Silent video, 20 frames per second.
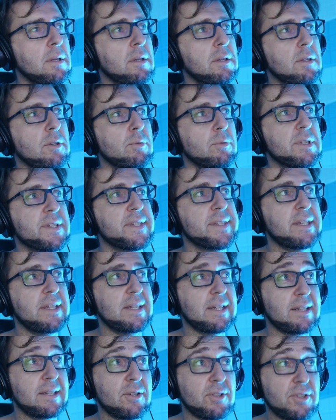you will see
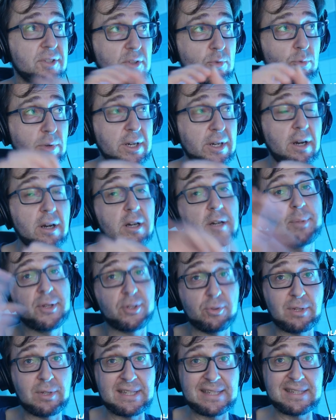that there's just one heart,
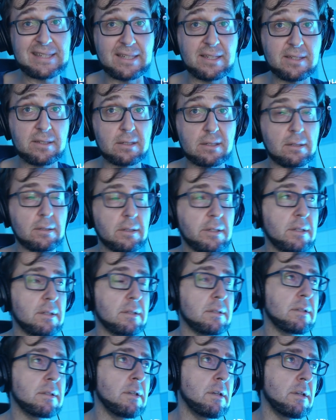but you can see still
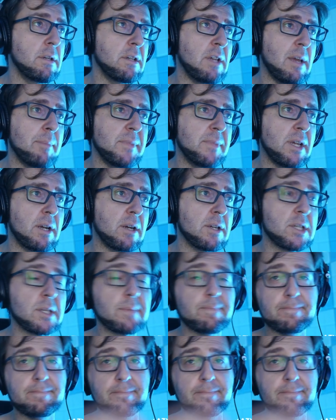the, the, the empty hearts.